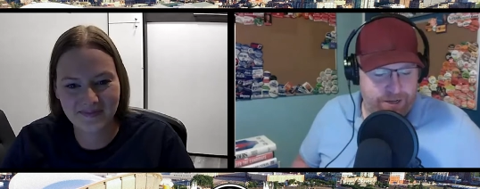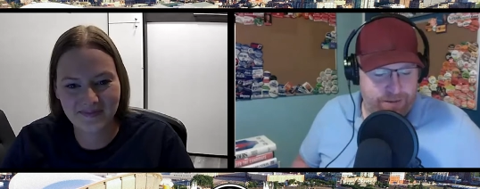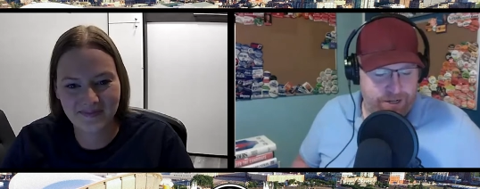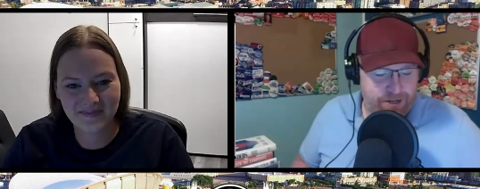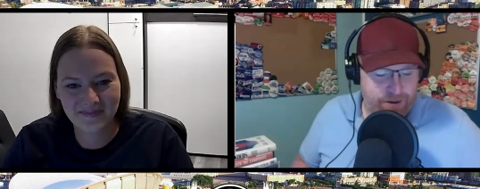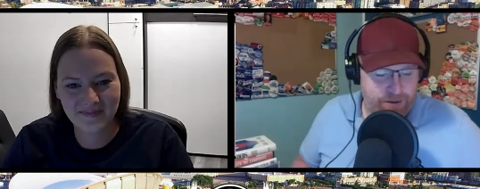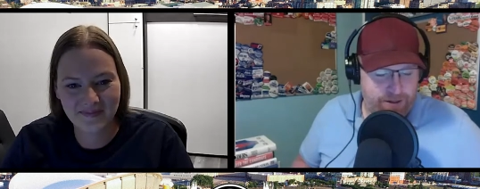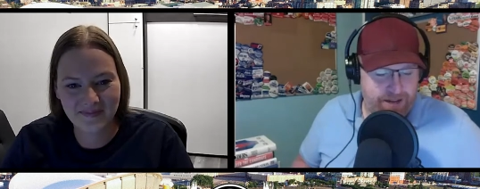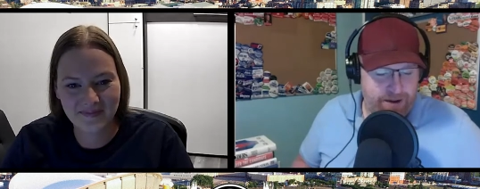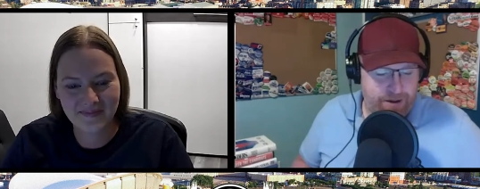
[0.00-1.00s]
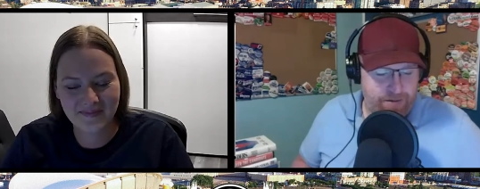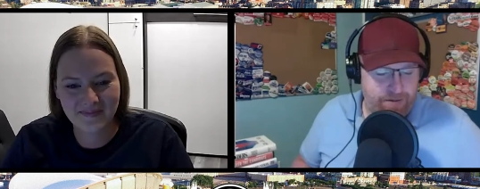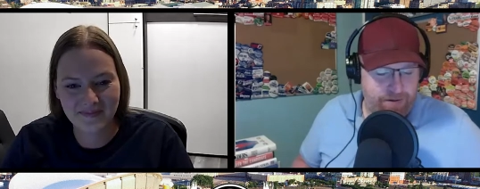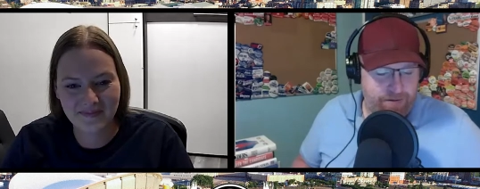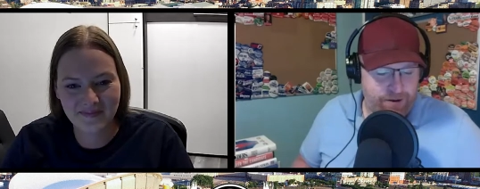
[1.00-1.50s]
Speaker 1: to my show, they know the
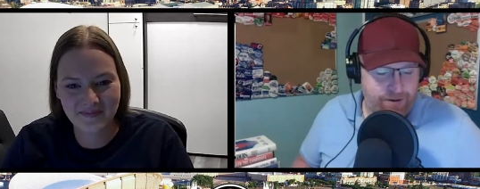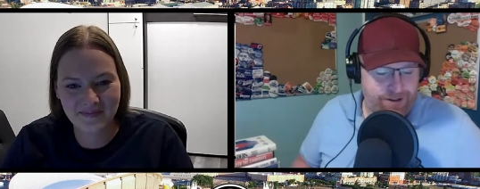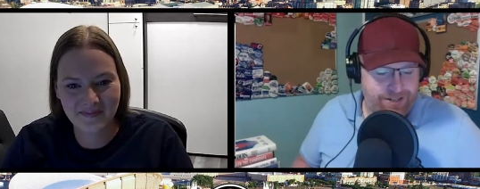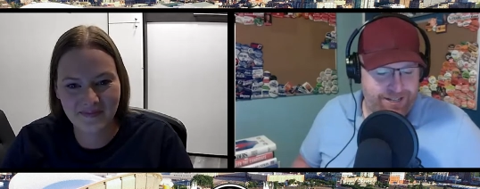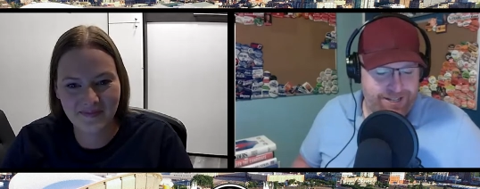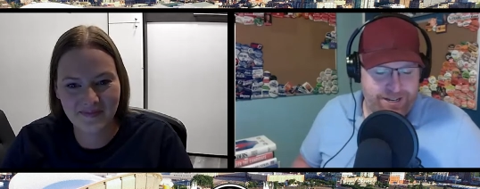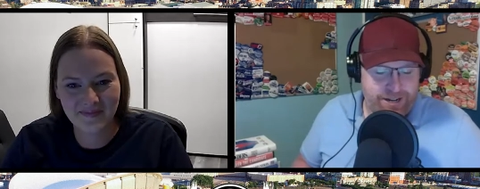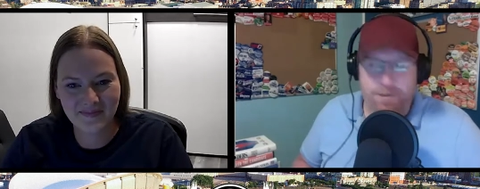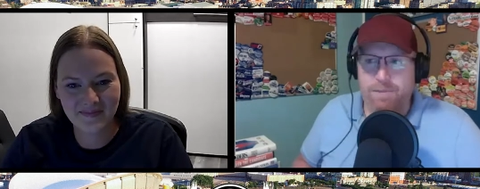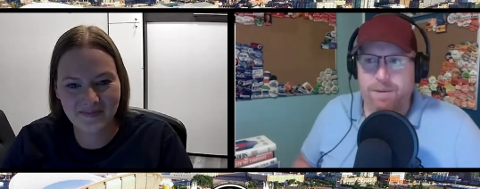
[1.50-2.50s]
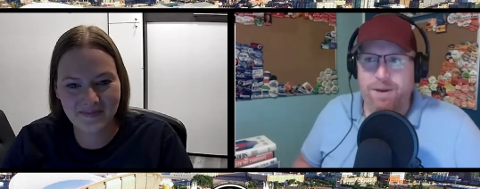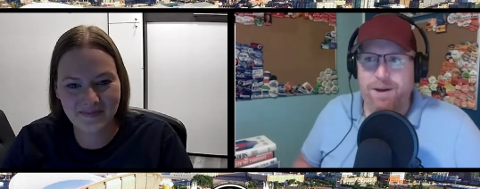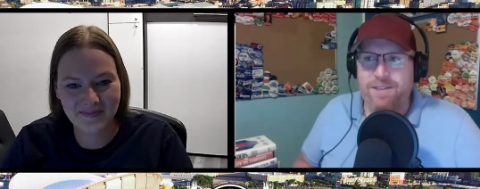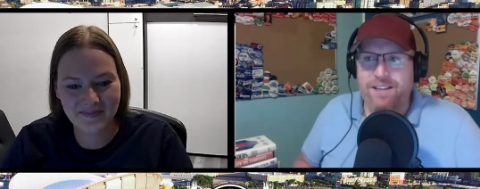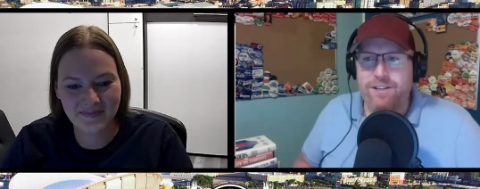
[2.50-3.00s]
very first question that's going to come out of my
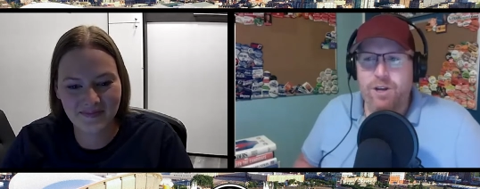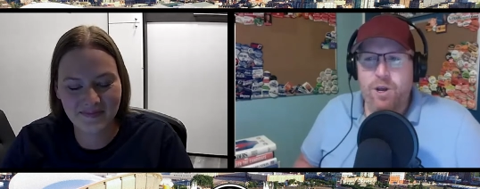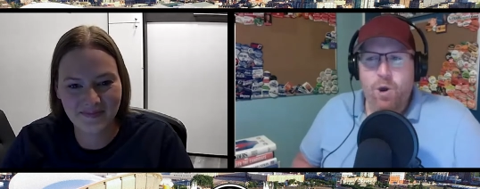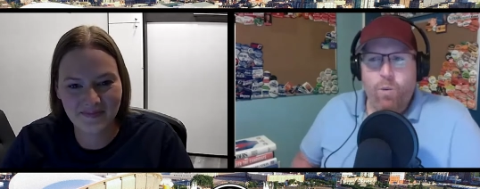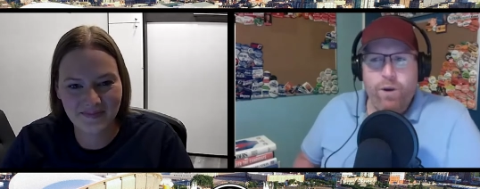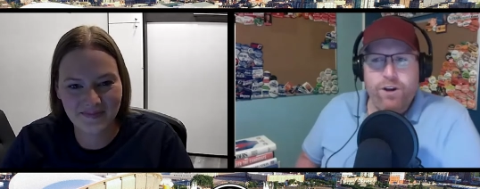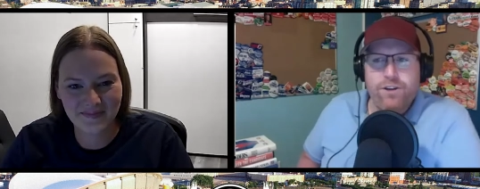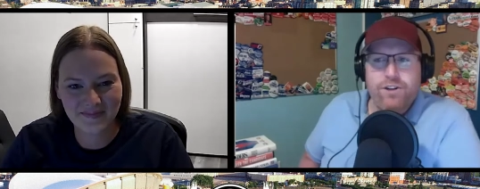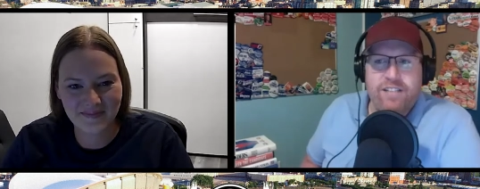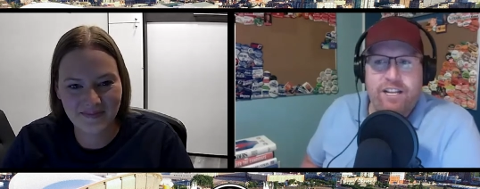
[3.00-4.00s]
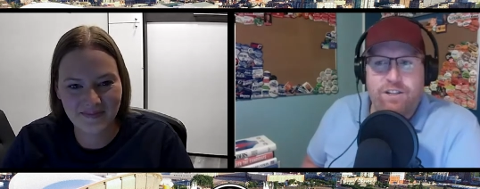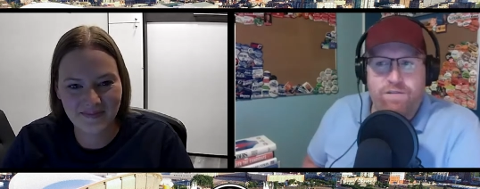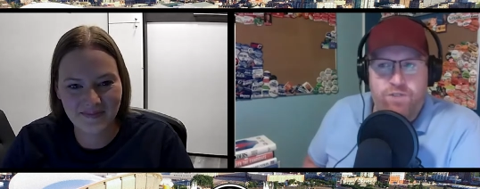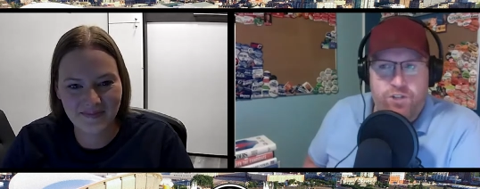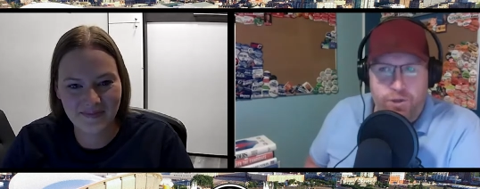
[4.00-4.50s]
mouth is, where's your sense
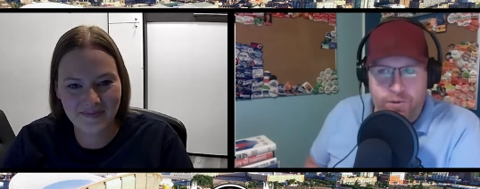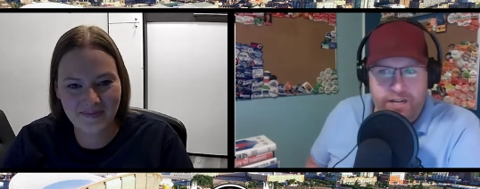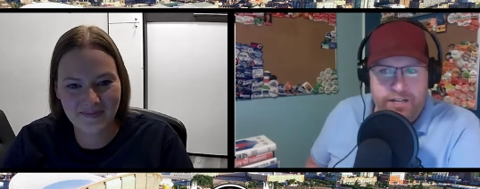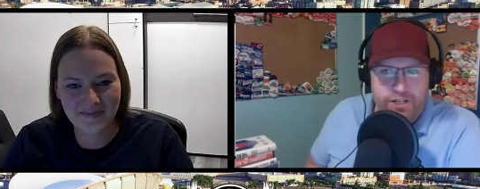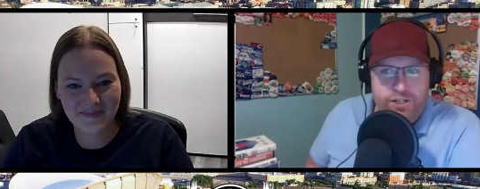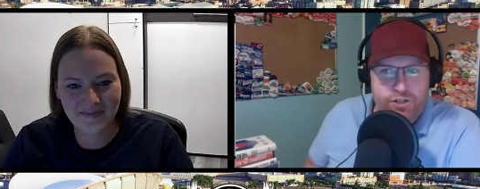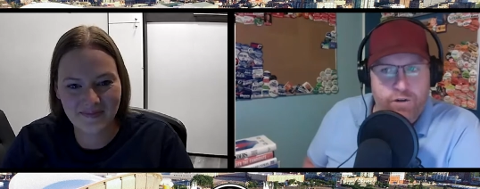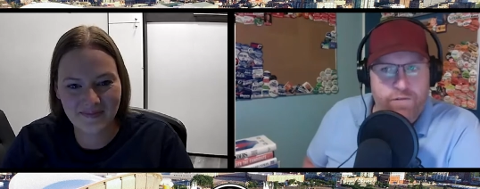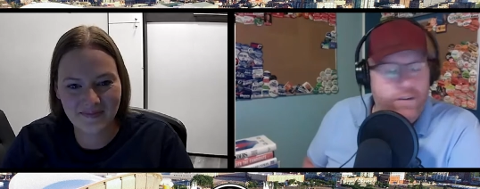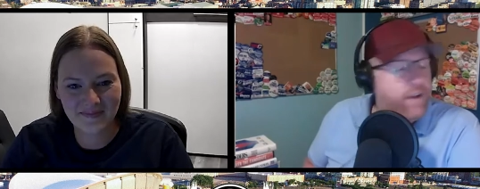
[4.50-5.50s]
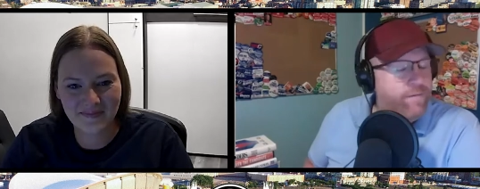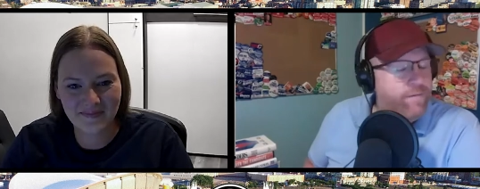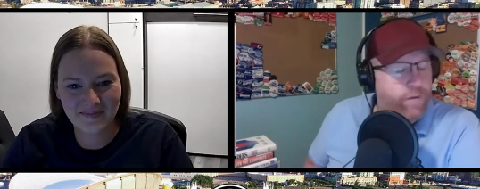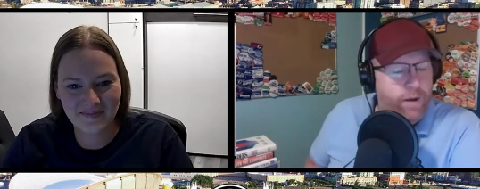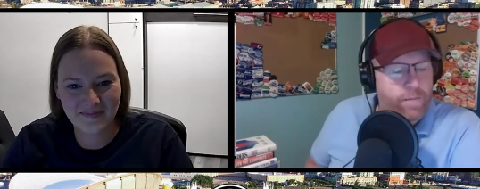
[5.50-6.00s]
of duty to serve
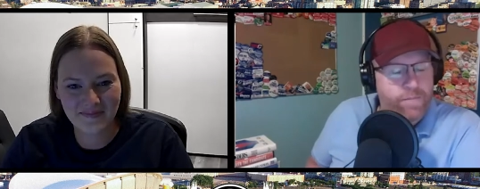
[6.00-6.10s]
come from?